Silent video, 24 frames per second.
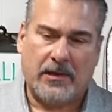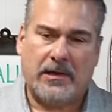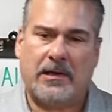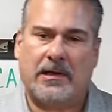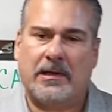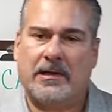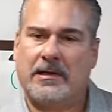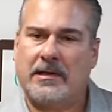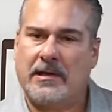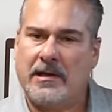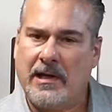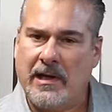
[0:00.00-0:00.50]

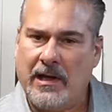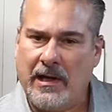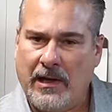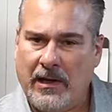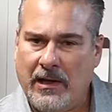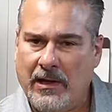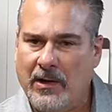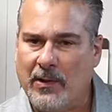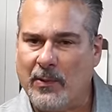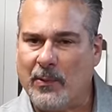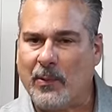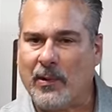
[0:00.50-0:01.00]
And today
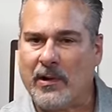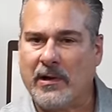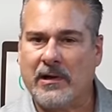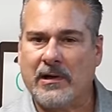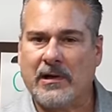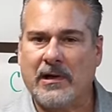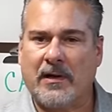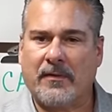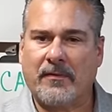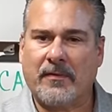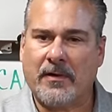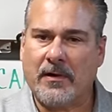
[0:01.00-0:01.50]
we're going
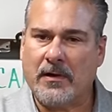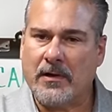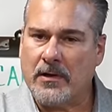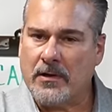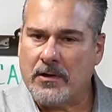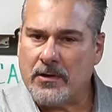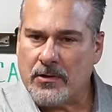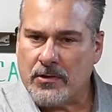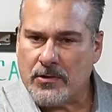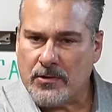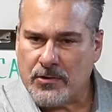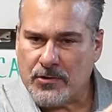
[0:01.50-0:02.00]
to cover
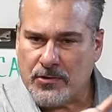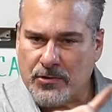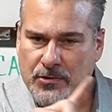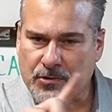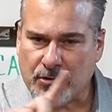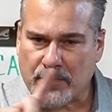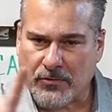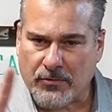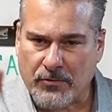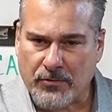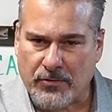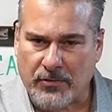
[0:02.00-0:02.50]

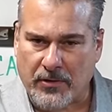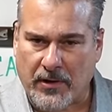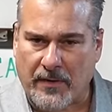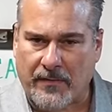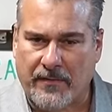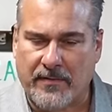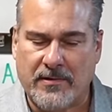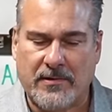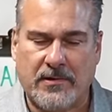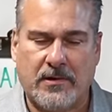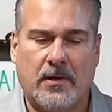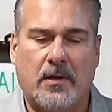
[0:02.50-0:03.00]

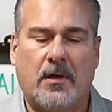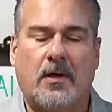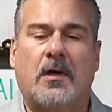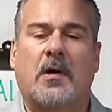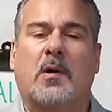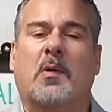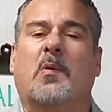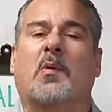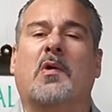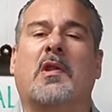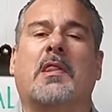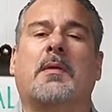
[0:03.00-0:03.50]
screwdrivers,
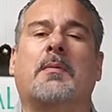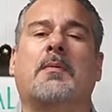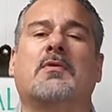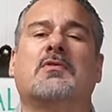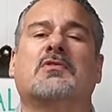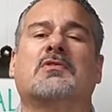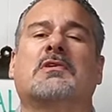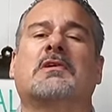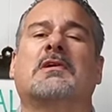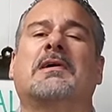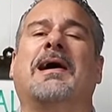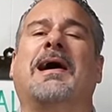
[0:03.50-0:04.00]
one of the
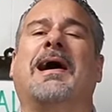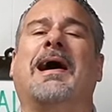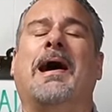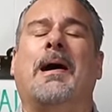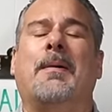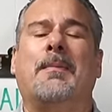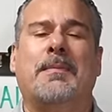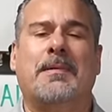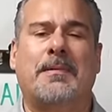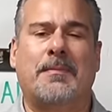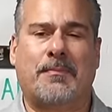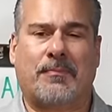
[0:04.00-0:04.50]
most
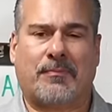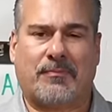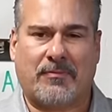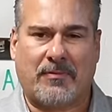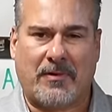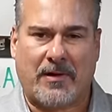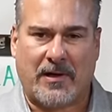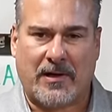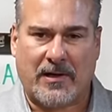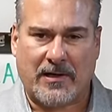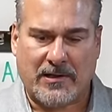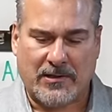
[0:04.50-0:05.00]
common
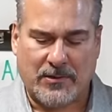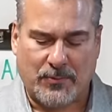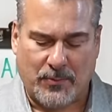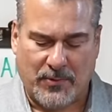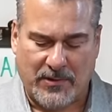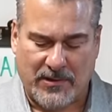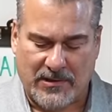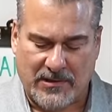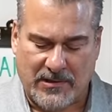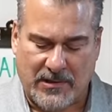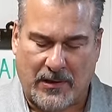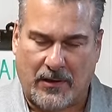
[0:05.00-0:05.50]
products
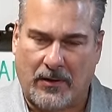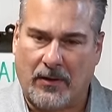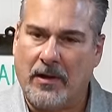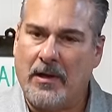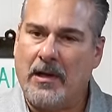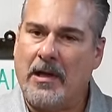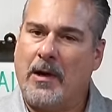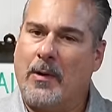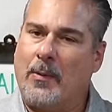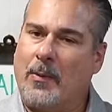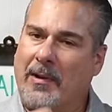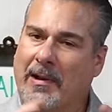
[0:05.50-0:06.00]
we sell.
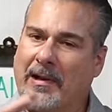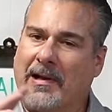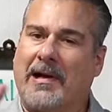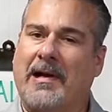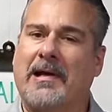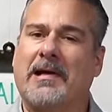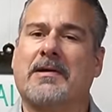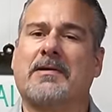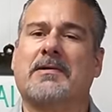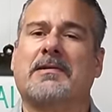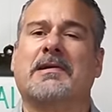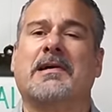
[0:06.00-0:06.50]
And while I
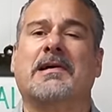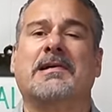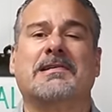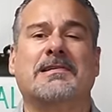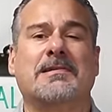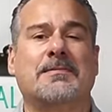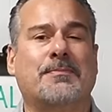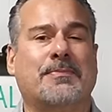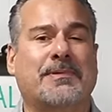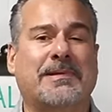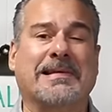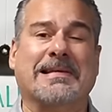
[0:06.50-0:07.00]
got your
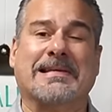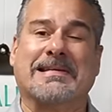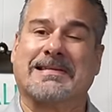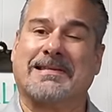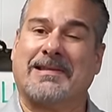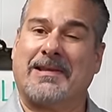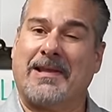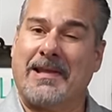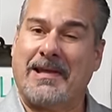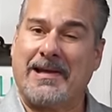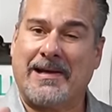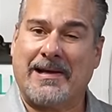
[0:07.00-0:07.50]
attention, please
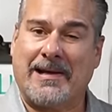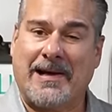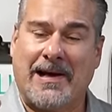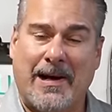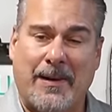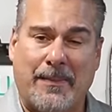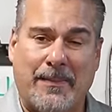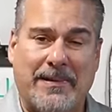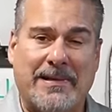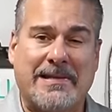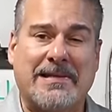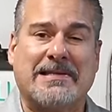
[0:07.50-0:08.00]
like,
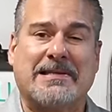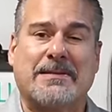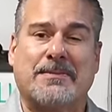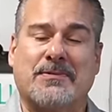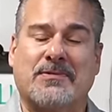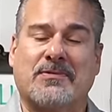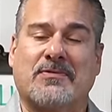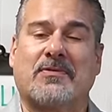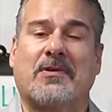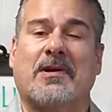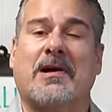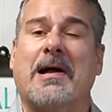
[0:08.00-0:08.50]
comment, and
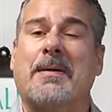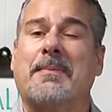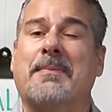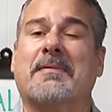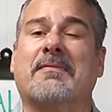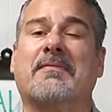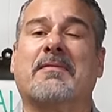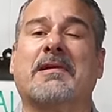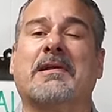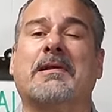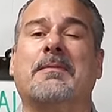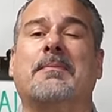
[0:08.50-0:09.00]
subscribe
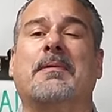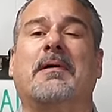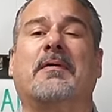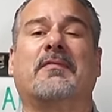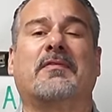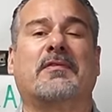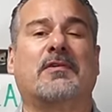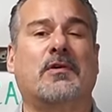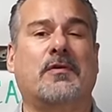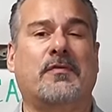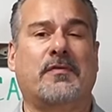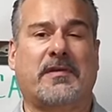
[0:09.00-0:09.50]
and ring the bell
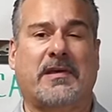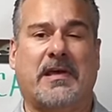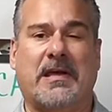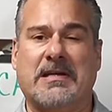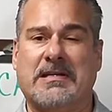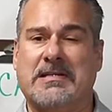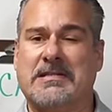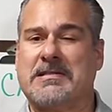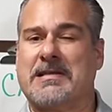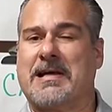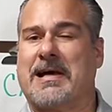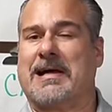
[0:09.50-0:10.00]
for
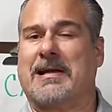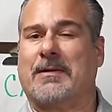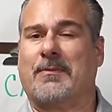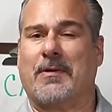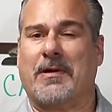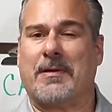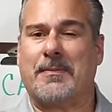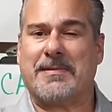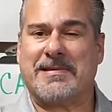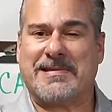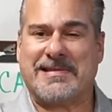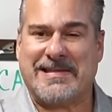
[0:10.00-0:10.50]
notifications. I don't
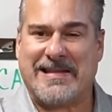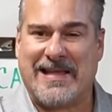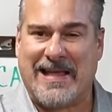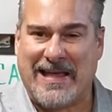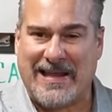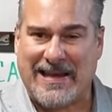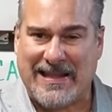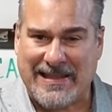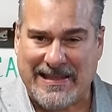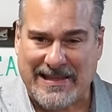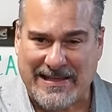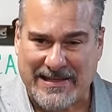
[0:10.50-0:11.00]
want you missing
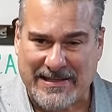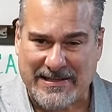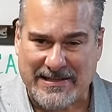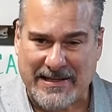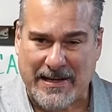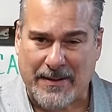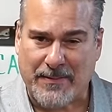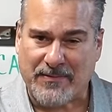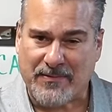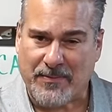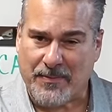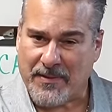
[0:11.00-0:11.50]
any of these
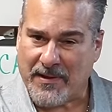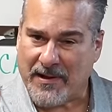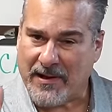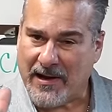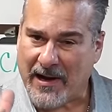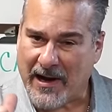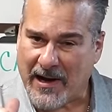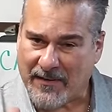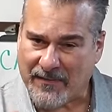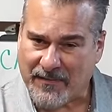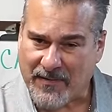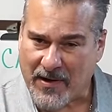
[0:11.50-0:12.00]
gems from the
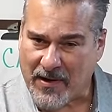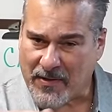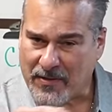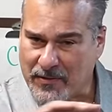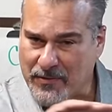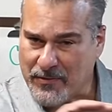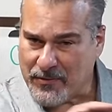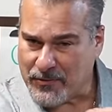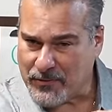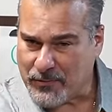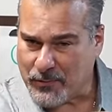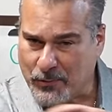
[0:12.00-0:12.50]
godfather
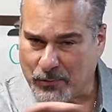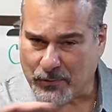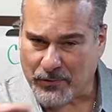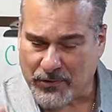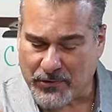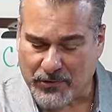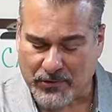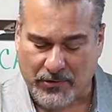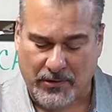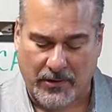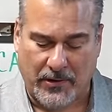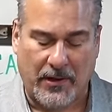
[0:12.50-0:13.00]
of the tool
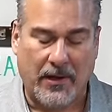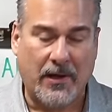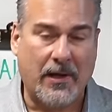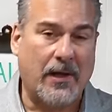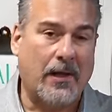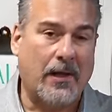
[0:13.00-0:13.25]
industry.